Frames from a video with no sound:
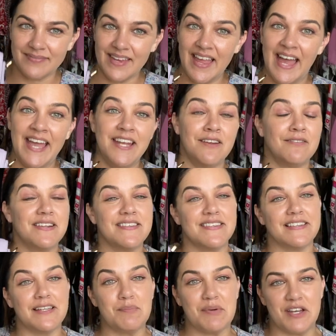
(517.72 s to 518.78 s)
Ada
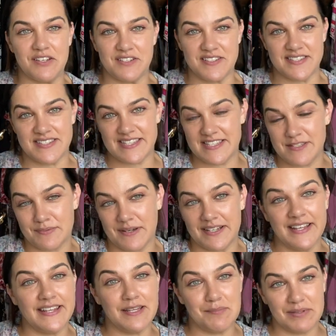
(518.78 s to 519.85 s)
recently purchased this one
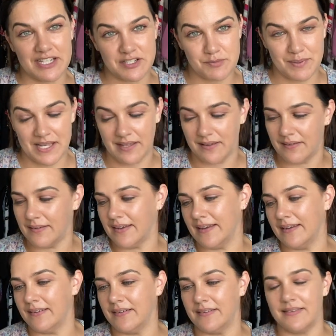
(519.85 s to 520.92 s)
in the blush pink
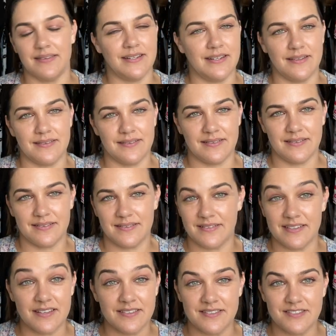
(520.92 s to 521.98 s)
and it
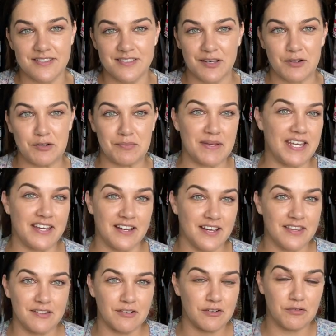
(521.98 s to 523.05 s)
just sold me. I
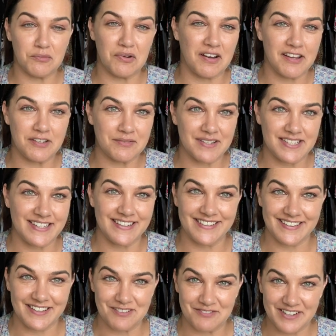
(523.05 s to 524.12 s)
thought, why do I need
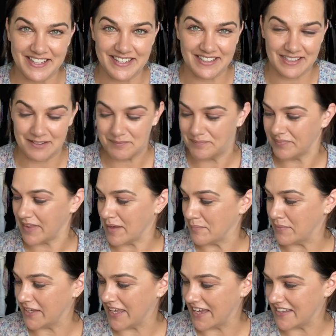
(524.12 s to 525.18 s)
another regular
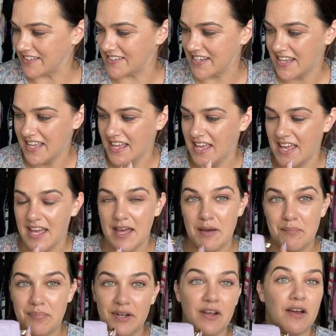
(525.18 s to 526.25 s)
baguette?
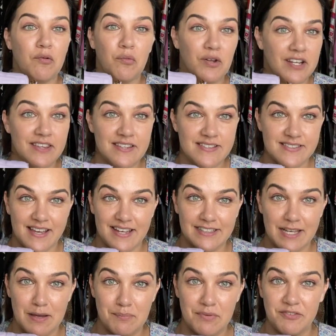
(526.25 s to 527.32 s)
But I wanted this
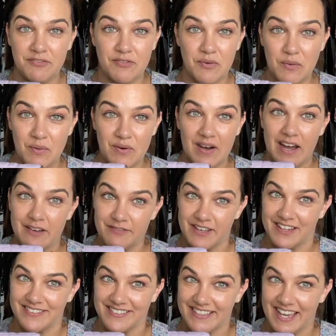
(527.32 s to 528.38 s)
color before I
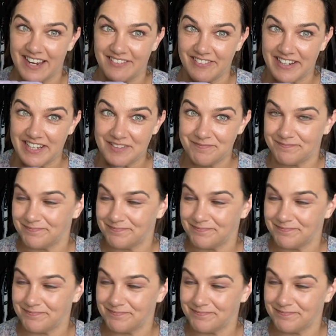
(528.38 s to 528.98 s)
found Carrie.